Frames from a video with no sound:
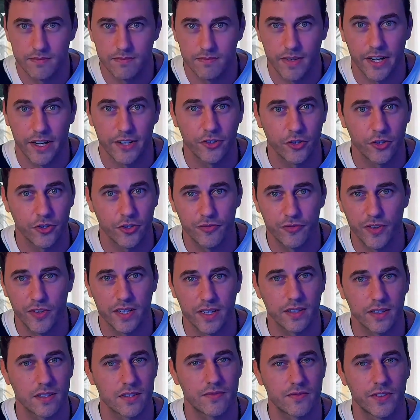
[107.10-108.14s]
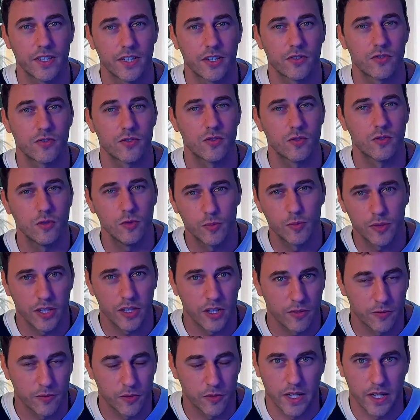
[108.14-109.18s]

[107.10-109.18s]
I know you're finding this video super helpful